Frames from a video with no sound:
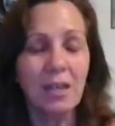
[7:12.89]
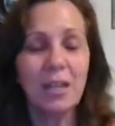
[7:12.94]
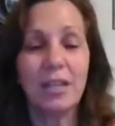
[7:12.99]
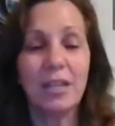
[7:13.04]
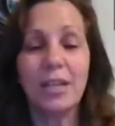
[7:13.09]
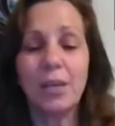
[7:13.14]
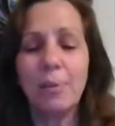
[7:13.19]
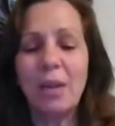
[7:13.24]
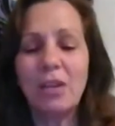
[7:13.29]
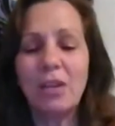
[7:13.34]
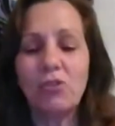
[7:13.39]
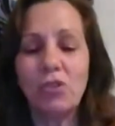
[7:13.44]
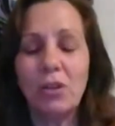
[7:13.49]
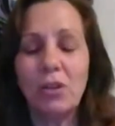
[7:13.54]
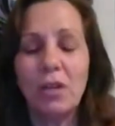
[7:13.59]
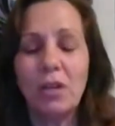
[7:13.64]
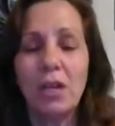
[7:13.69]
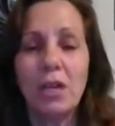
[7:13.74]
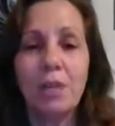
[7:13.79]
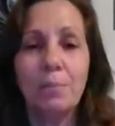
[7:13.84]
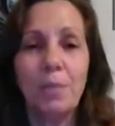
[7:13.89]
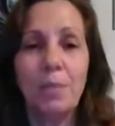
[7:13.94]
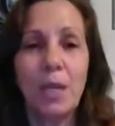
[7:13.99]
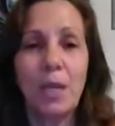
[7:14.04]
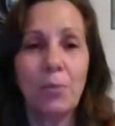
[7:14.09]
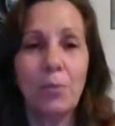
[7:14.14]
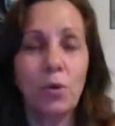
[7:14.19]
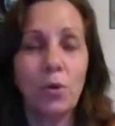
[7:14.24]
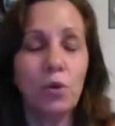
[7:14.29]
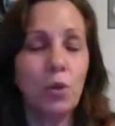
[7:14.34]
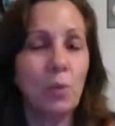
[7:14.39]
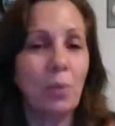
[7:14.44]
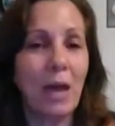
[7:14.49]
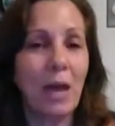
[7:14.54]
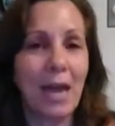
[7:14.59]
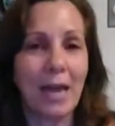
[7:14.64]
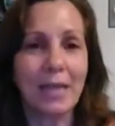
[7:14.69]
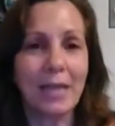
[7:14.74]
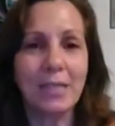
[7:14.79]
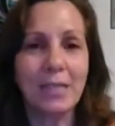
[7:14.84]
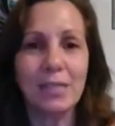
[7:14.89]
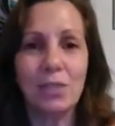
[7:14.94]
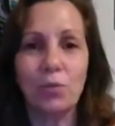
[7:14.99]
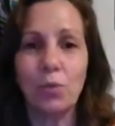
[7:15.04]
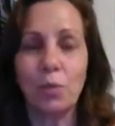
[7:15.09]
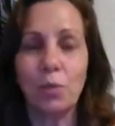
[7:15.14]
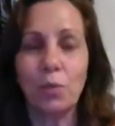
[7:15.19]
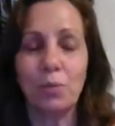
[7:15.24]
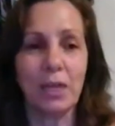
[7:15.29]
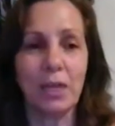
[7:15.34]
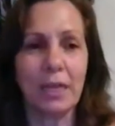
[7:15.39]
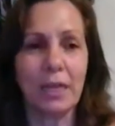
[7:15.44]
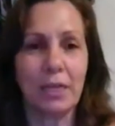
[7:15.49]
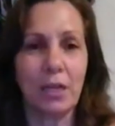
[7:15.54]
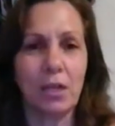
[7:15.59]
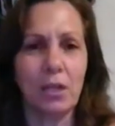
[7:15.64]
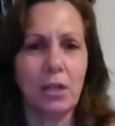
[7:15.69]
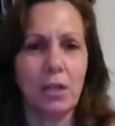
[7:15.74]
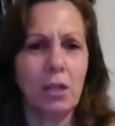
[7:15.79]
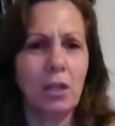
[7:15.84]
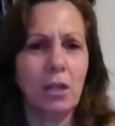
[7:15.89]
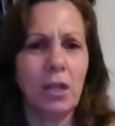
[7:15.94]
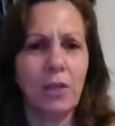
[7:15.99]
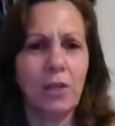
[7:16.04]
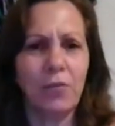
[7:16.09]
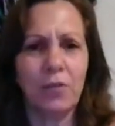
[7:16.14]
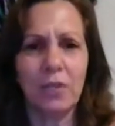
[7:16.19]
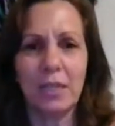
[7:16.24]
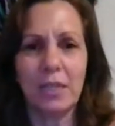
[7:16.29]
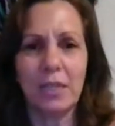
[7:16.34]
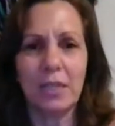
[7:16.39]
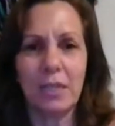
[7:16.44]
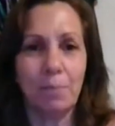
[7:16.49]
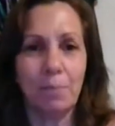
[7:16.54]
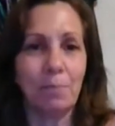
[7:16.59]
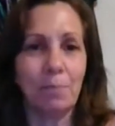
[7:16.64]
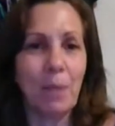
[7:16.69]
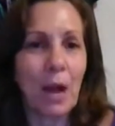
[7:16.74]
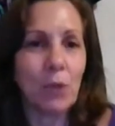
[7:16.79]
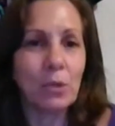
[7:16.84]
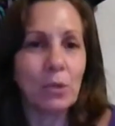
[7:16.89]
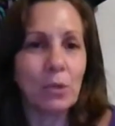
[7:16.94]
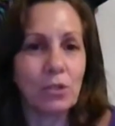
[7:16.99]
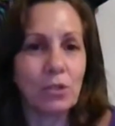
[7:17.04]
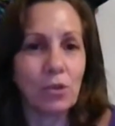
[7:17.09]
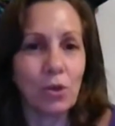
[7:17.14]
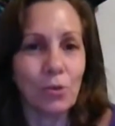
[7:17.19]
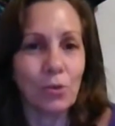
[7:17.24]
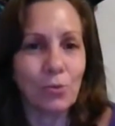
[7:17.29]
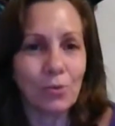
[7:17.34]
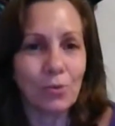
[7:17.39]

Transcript: Like imagine people who passed will be like a lovely baritone